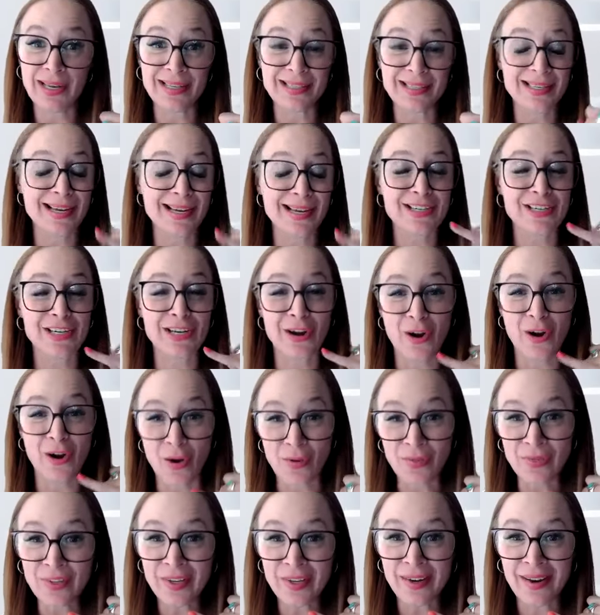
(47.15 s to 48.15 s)
is actually
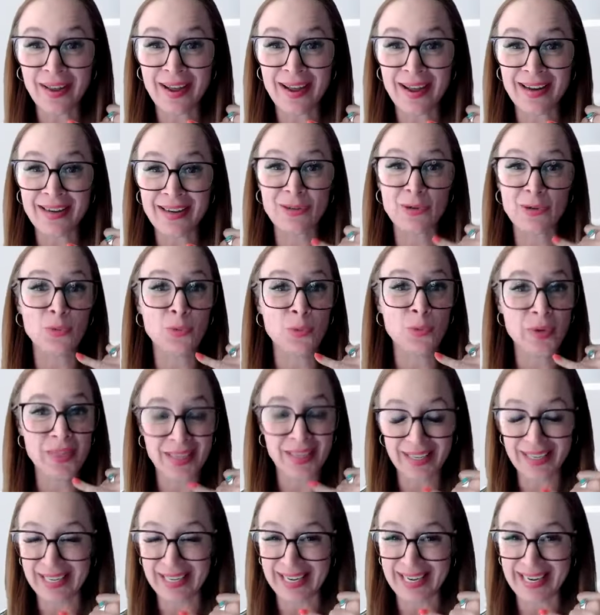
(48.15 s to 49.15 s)
on the line with
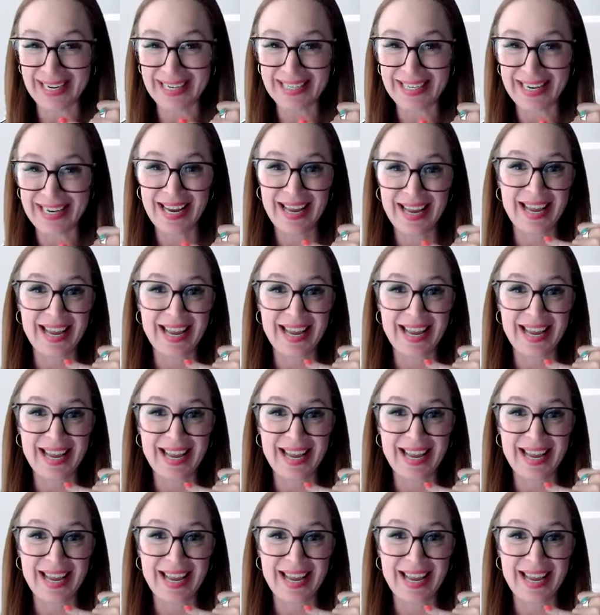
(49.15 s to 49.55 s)
a lead